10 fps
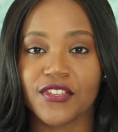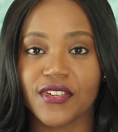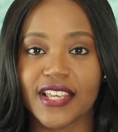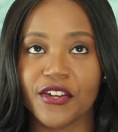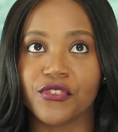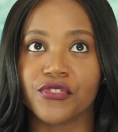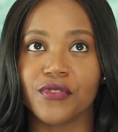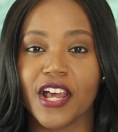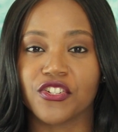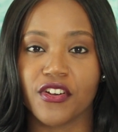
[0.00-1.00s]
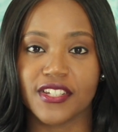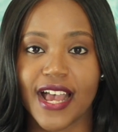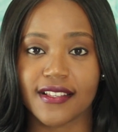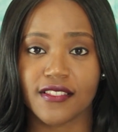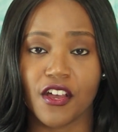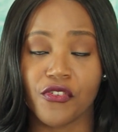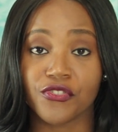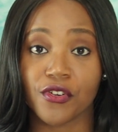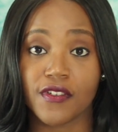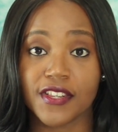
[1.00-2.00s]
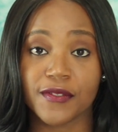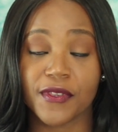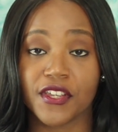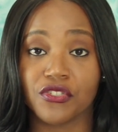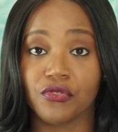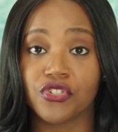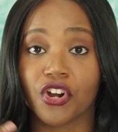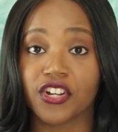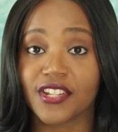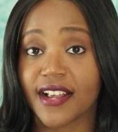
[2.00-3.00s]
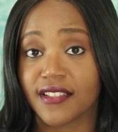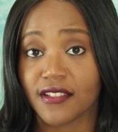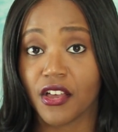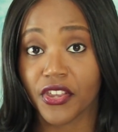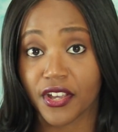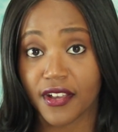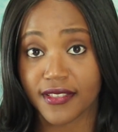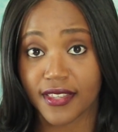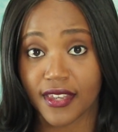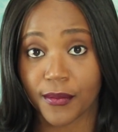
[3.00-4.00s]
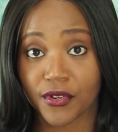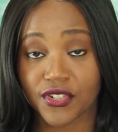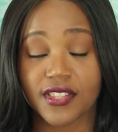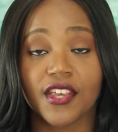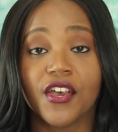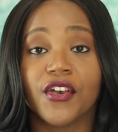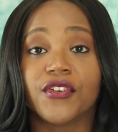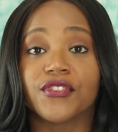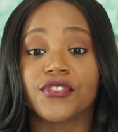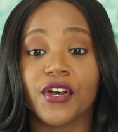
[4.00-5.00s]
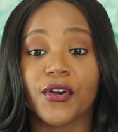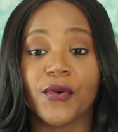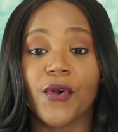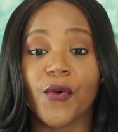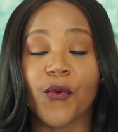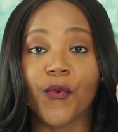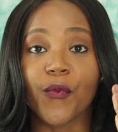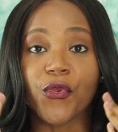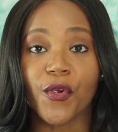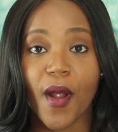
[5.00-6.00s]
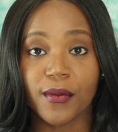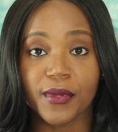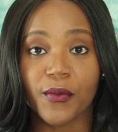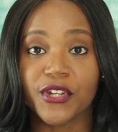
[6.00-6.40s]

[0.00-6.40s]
interior designers do not charge taxes on their services, but they do charge taxes on the goods that they purchase. So you're probably